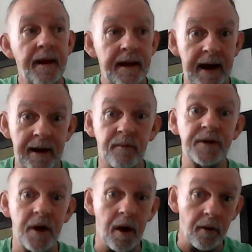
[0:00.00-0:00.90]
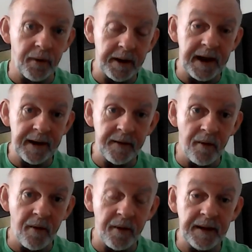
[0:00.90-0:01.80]
Now, it was older Ken
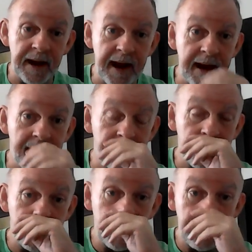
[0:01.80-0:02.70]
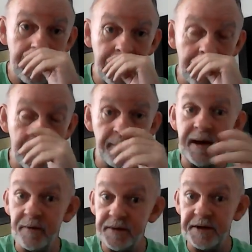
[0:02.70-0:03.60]
Norton, yeah,
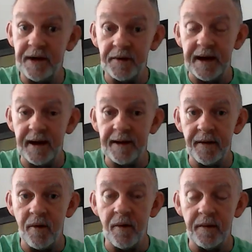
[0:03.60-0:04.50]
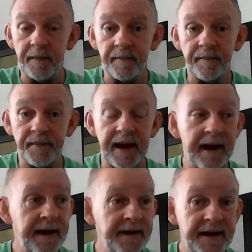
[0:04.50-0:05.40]
but it was still Ken Norton,
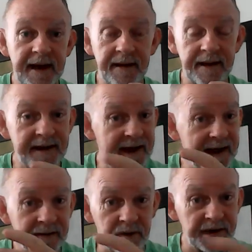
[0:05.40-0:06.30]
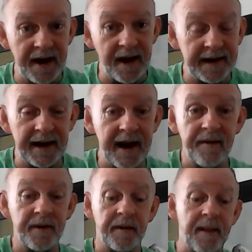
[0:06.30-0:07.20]
and this kid was knocking
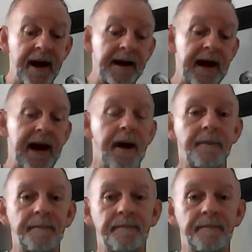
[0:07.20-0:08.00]
everybody out.